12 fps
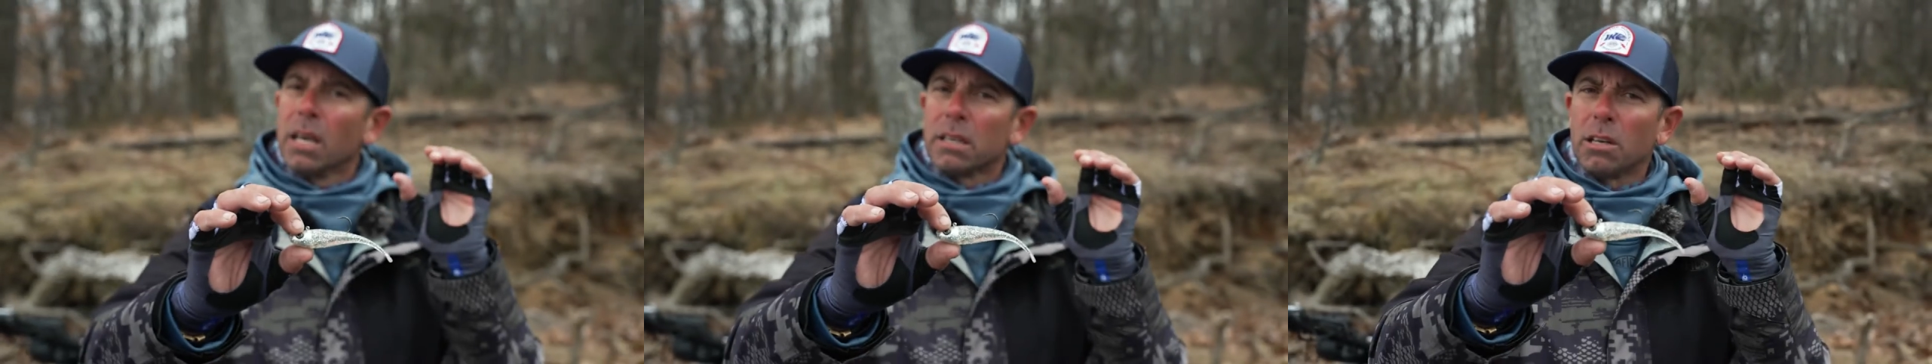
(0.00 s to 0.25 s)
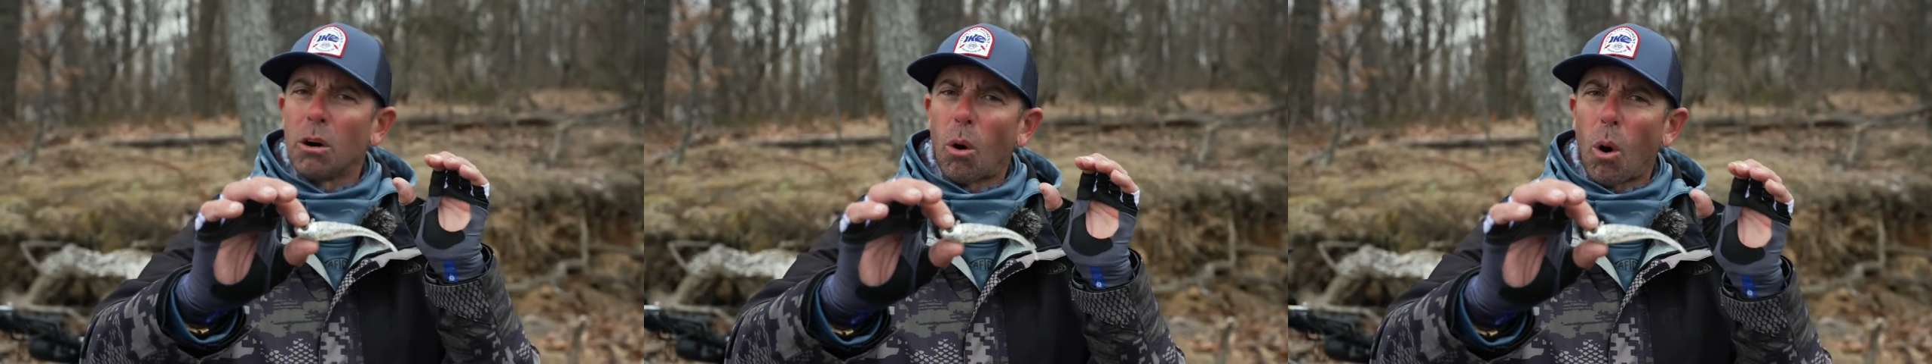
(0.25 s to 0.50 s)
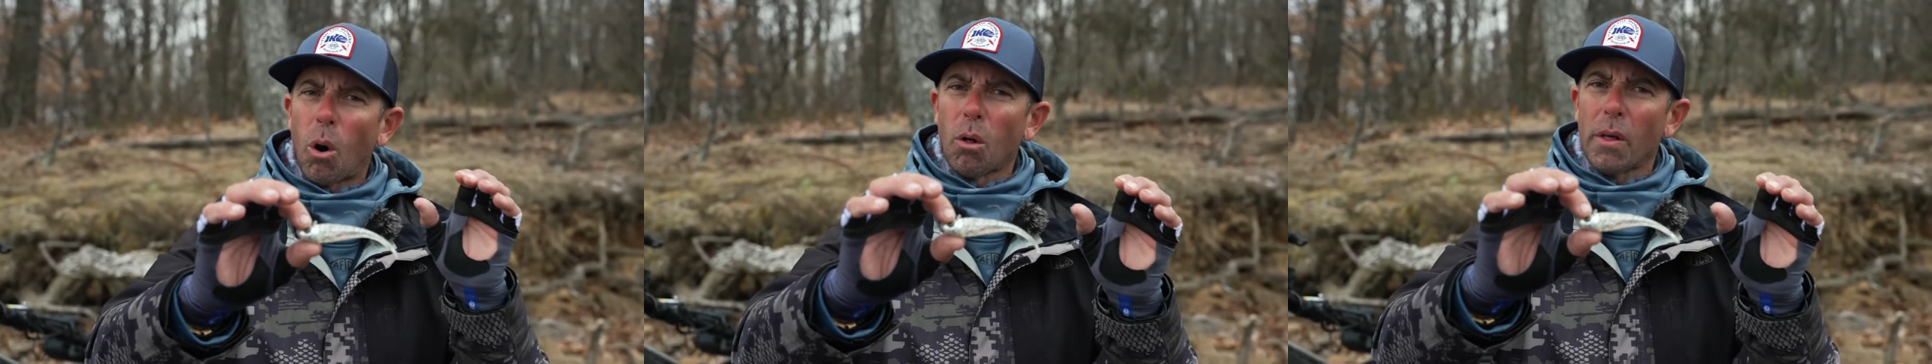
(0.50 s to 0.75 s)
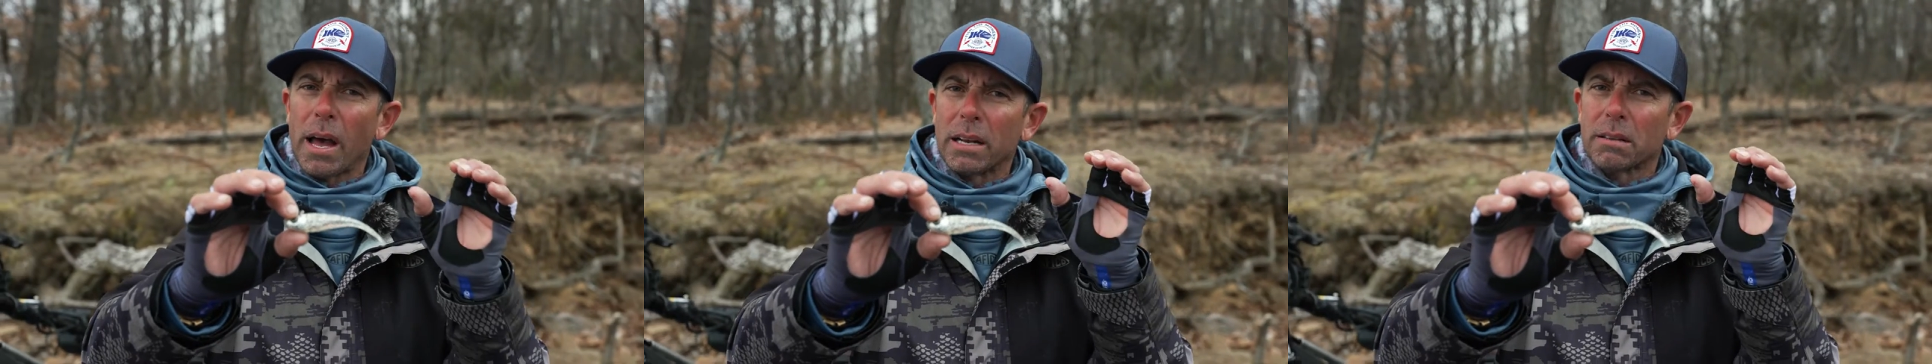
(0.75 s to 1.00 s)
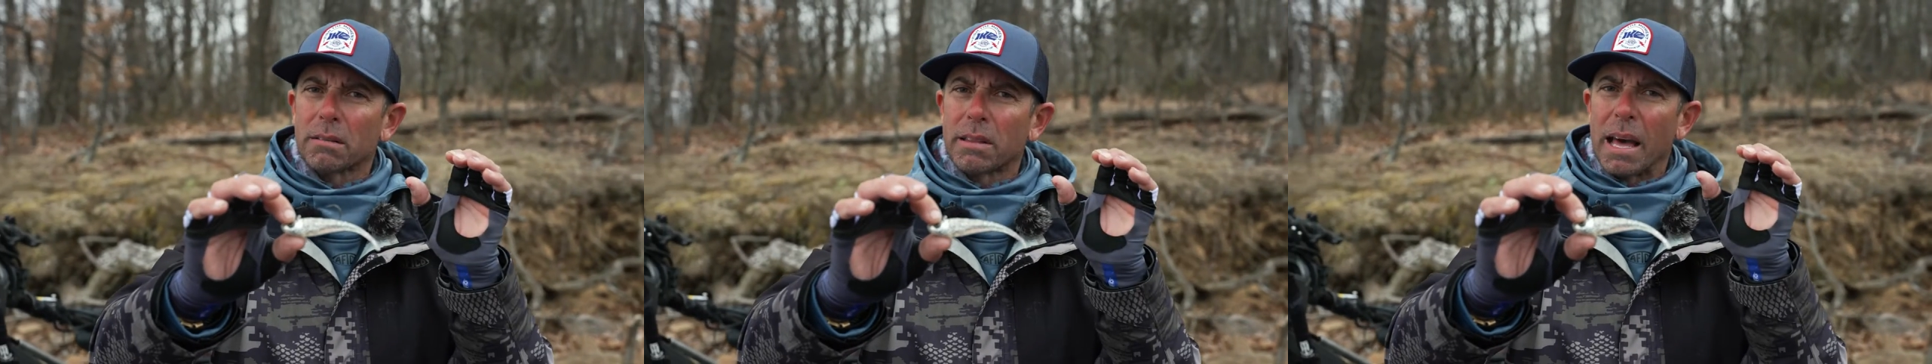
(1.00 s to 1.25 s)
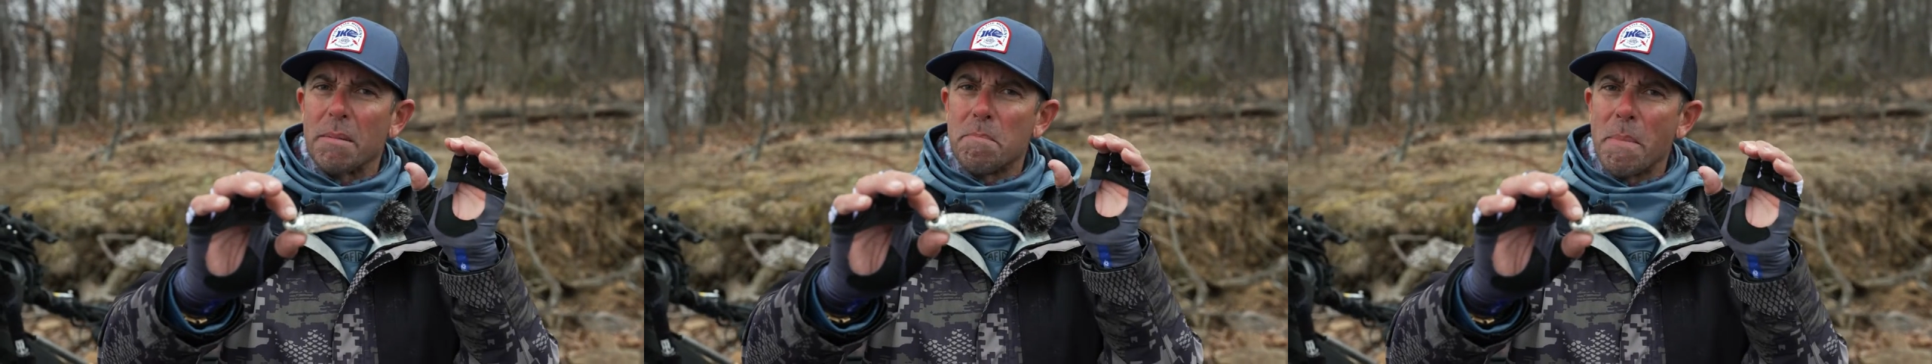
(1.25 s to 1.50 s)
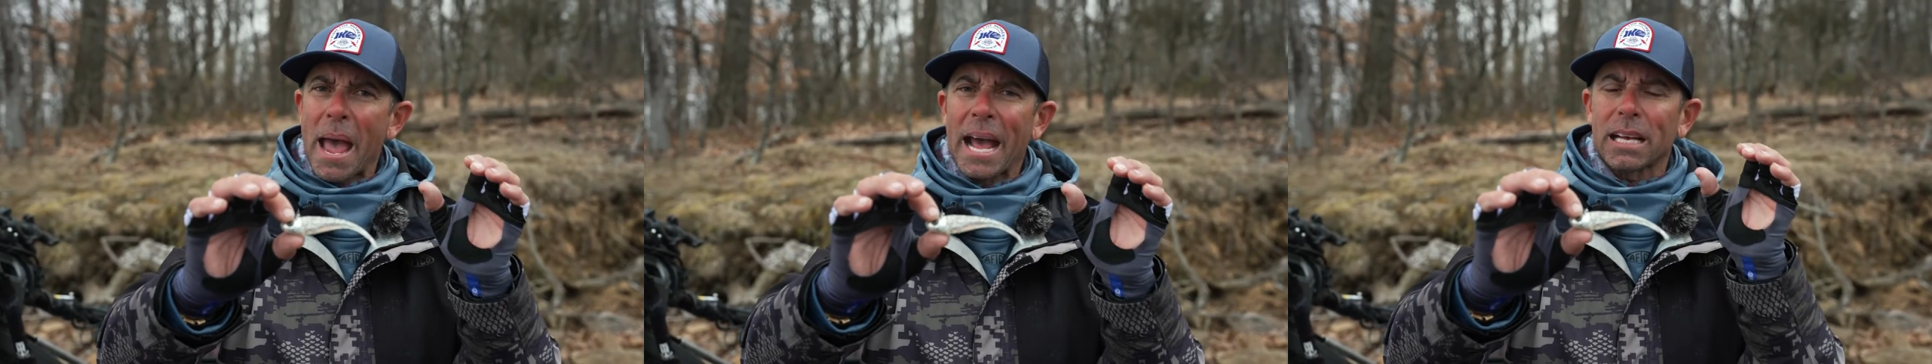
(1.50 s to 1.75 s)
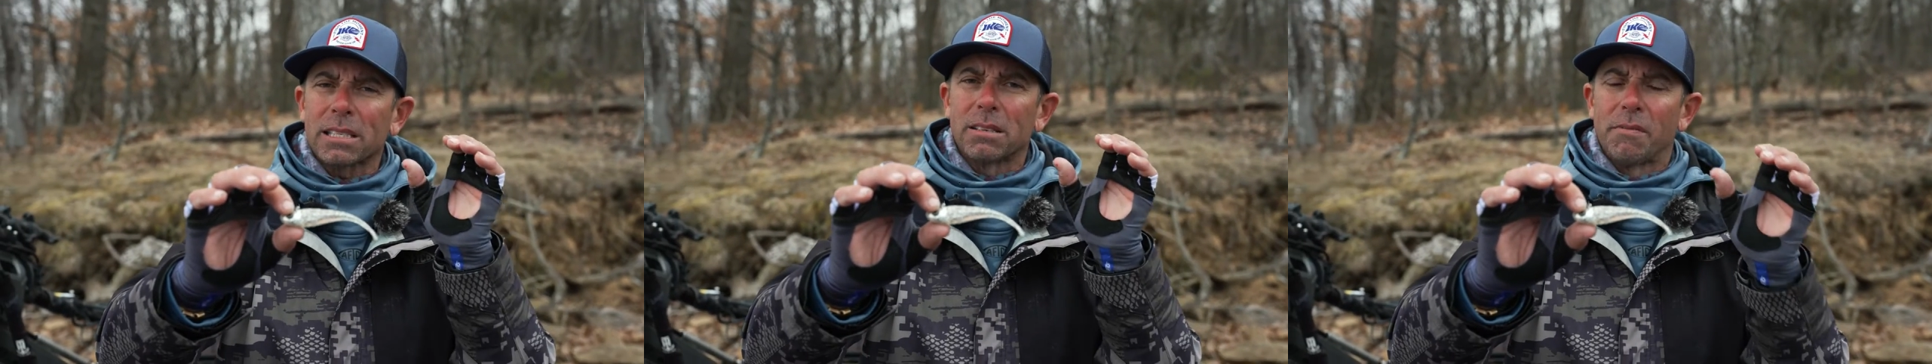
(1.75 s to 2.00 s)
You know, all that, that
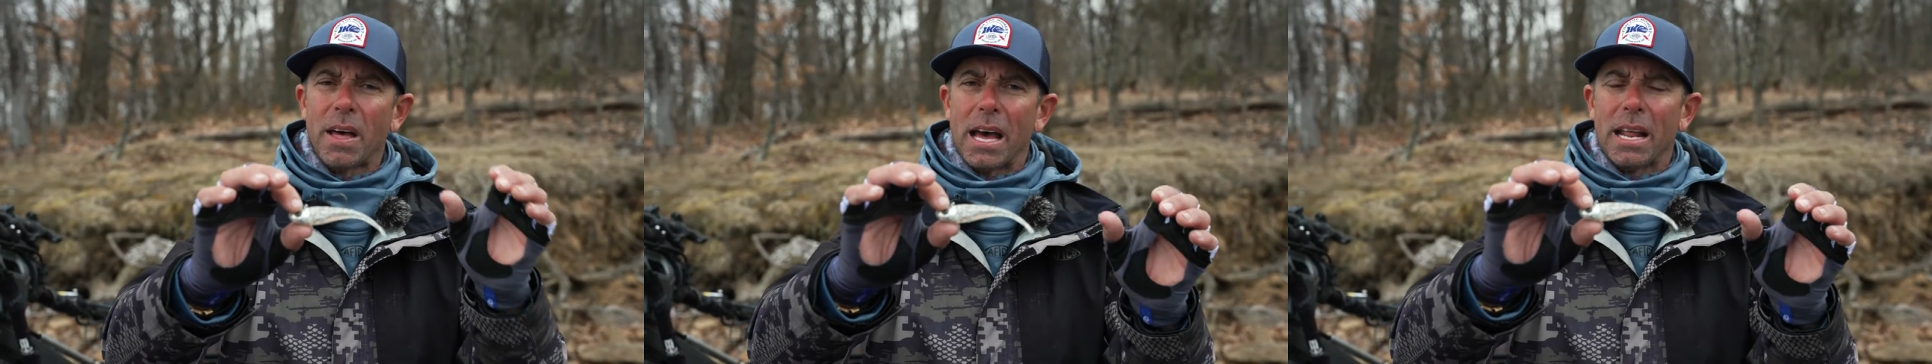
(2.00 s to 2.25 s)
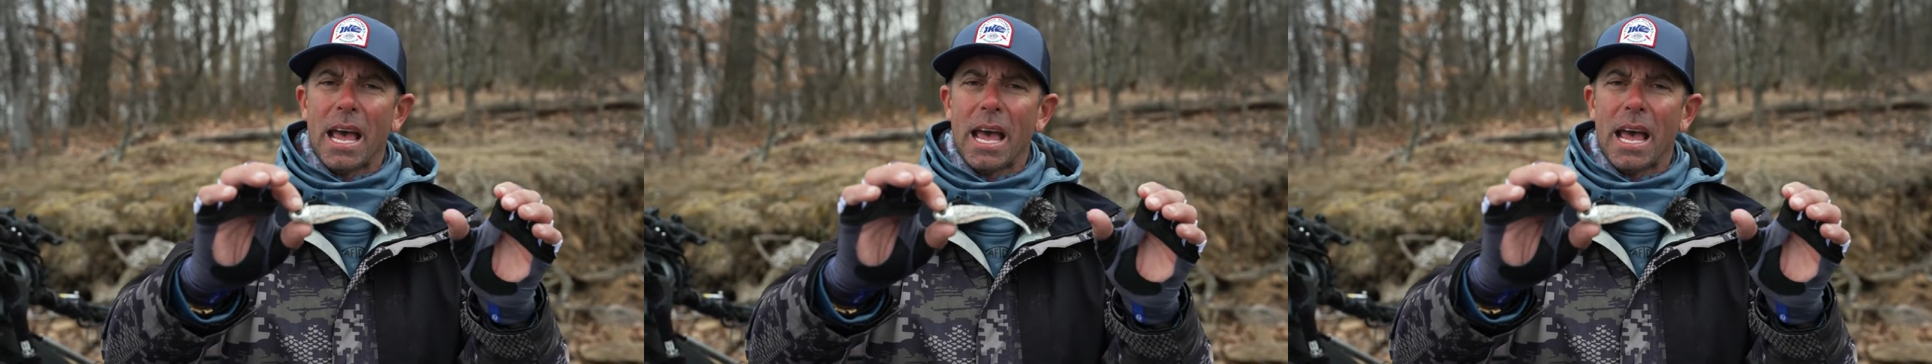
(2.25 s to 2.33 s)
mass of that